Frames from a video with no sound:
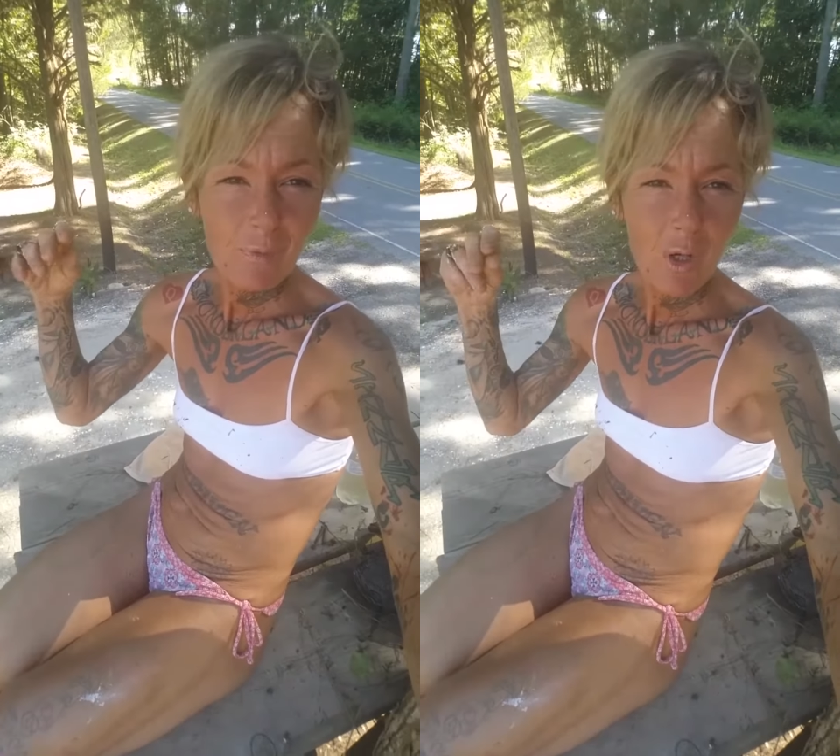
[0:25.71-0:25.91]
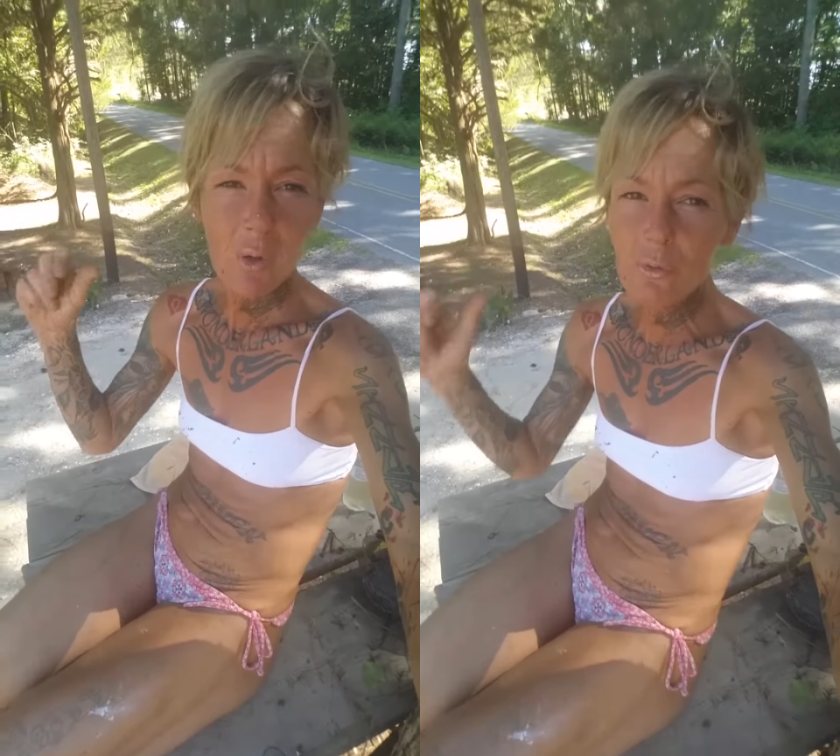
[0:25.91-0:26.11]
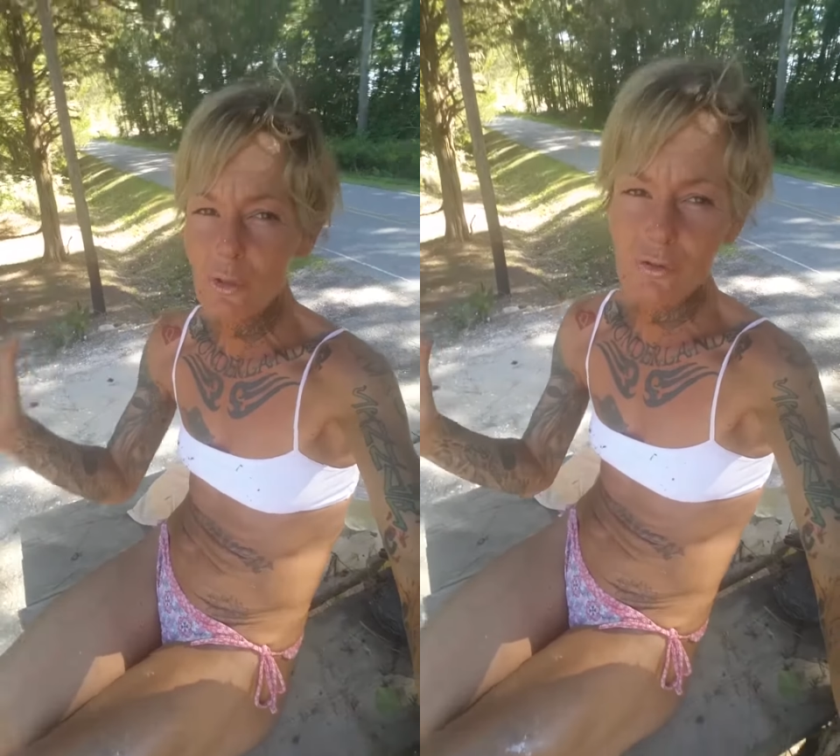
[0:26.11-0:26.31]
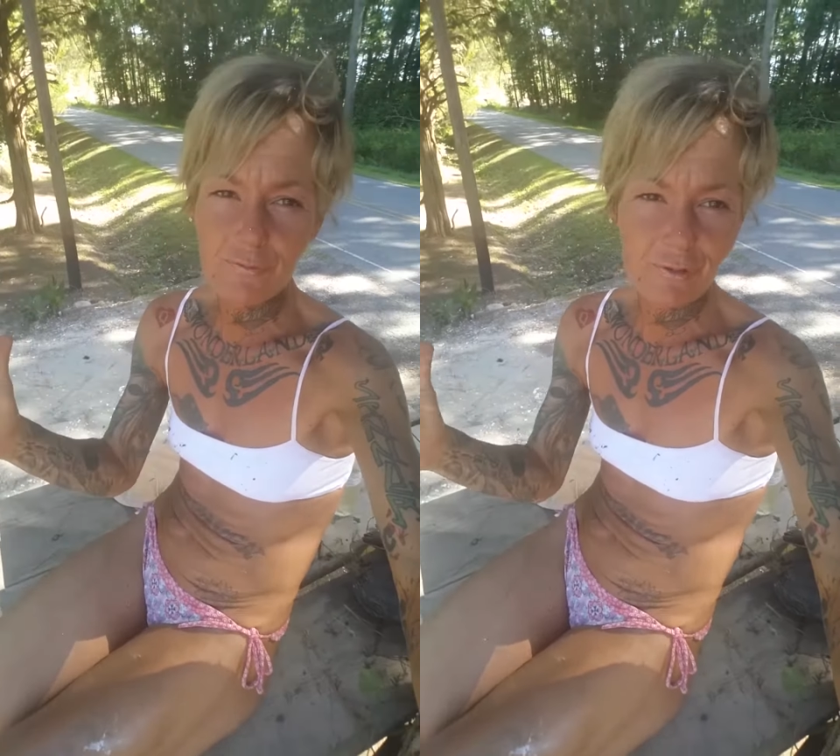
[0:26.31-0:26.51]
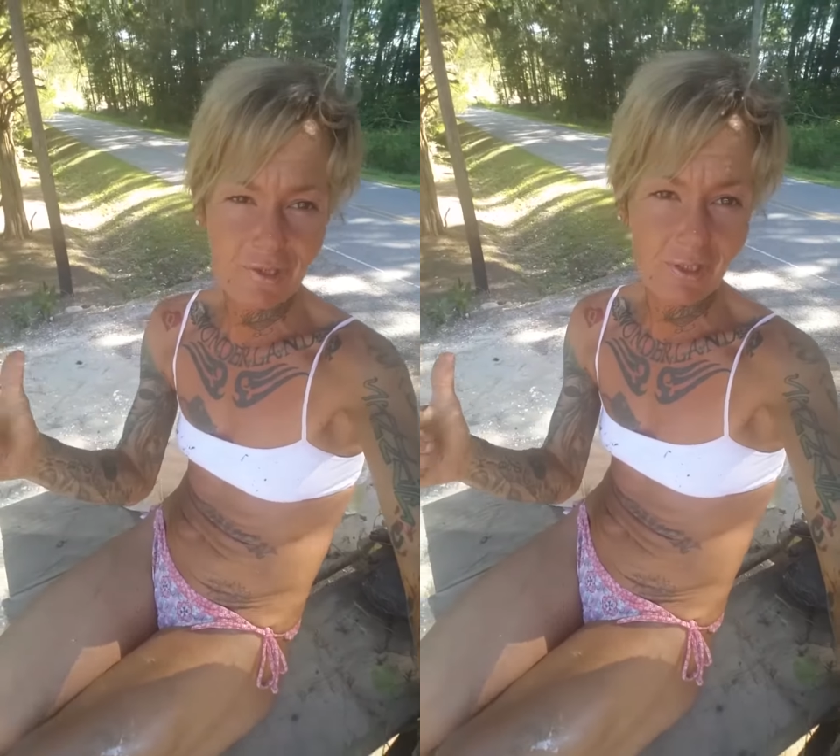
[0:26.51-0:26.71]
hold on
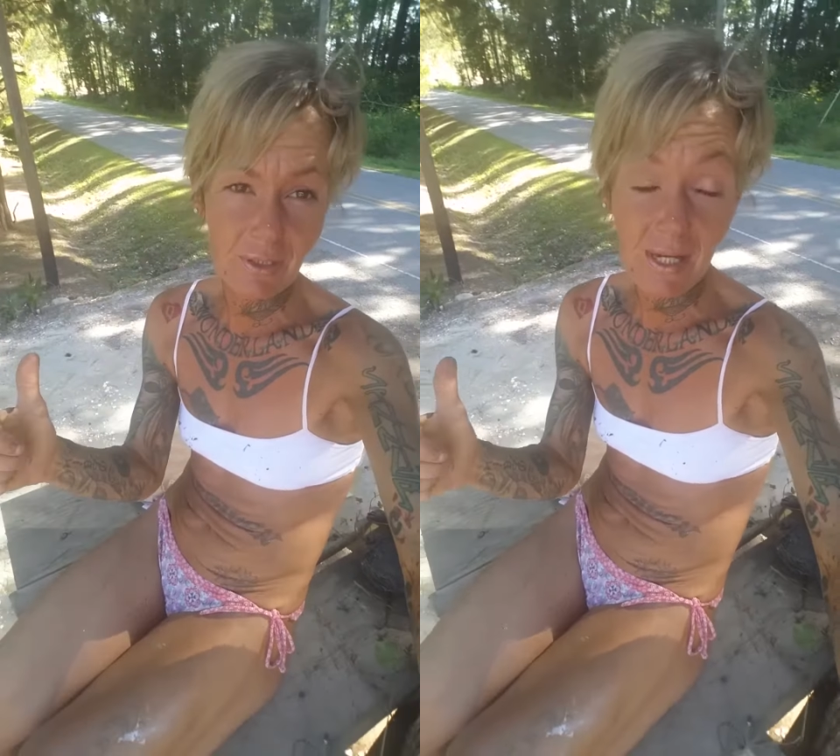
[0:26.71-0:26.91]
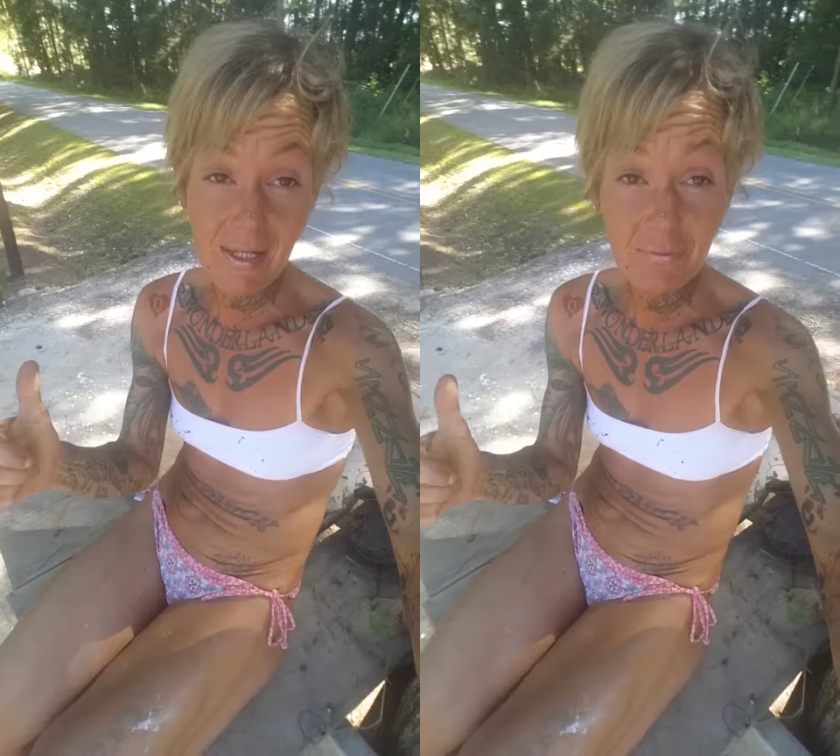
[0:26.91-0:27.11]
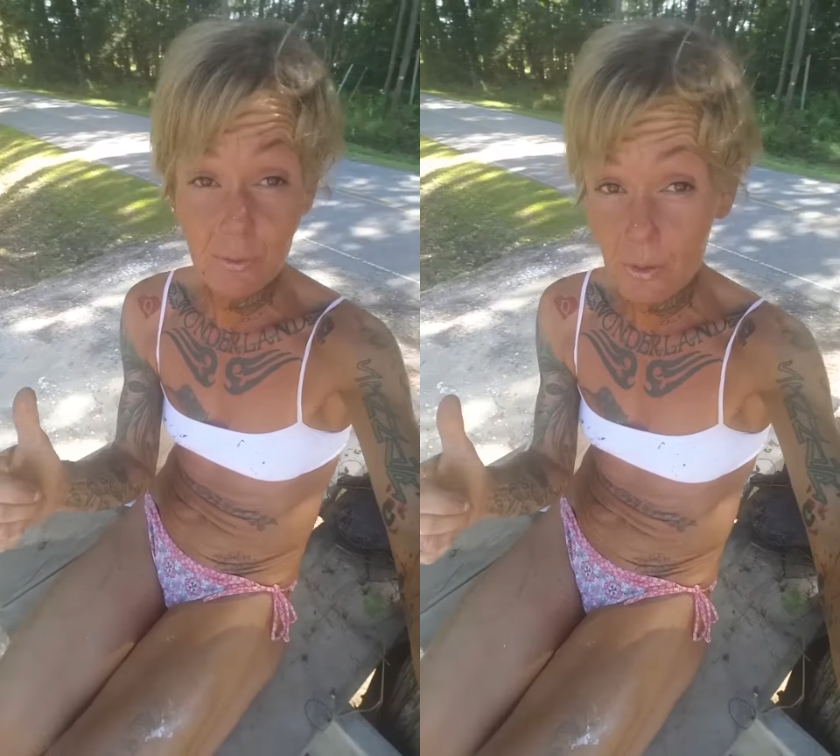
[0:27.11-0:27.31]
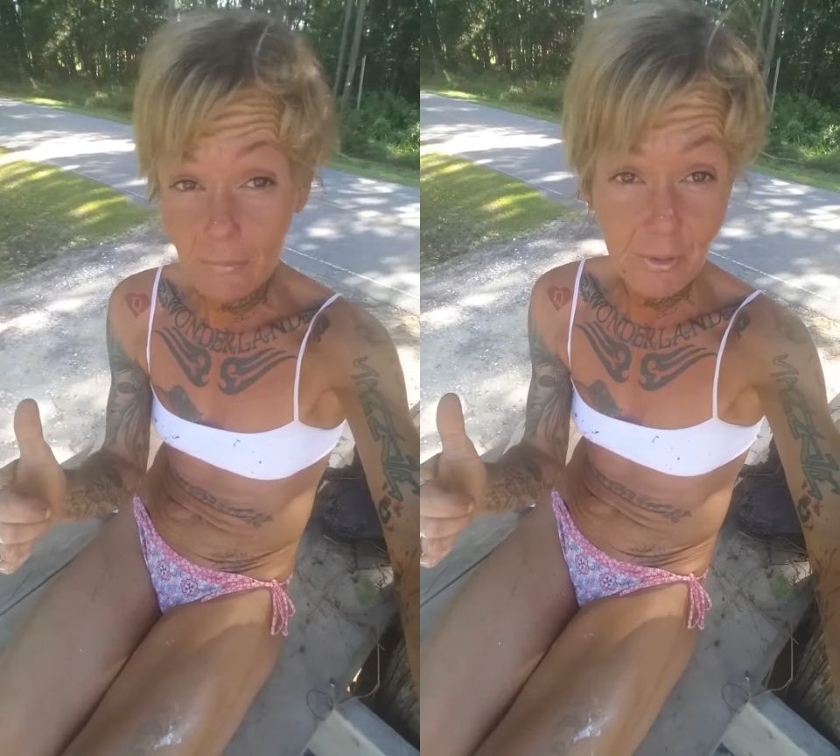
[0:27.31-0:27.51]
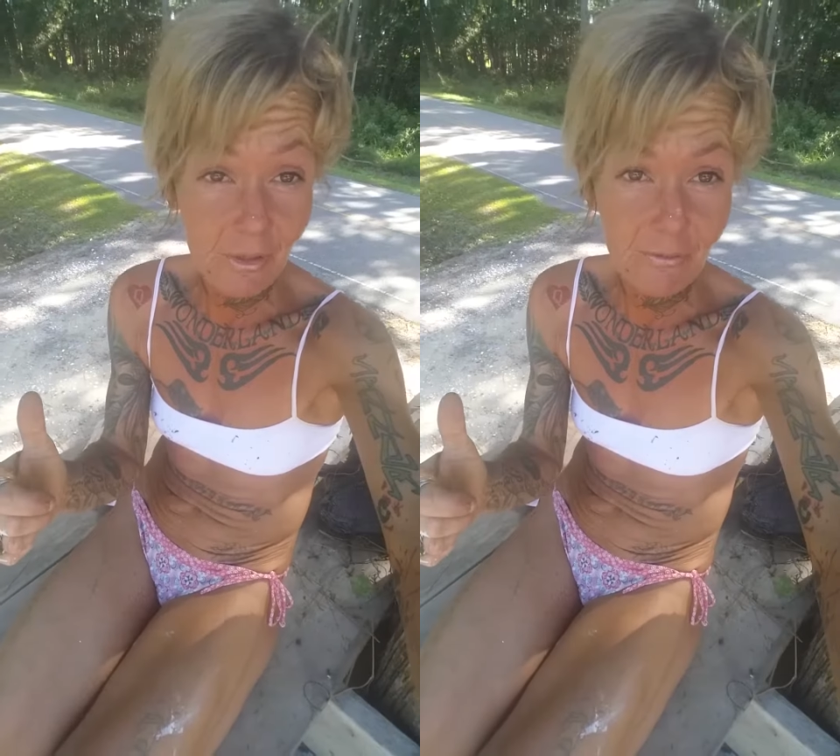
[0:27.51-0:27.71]
for dear life or
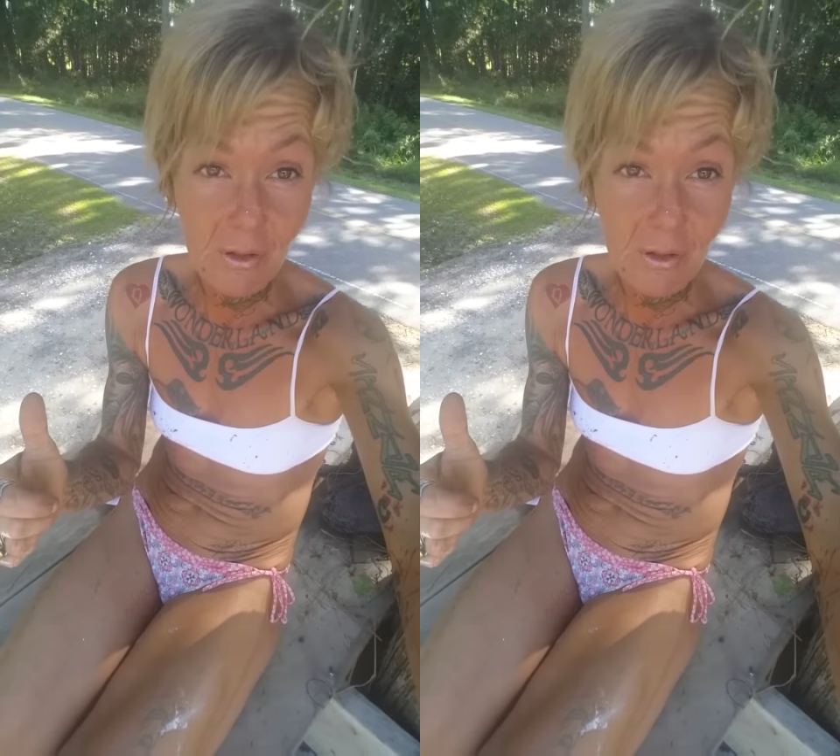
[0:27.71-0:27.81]
I'm going to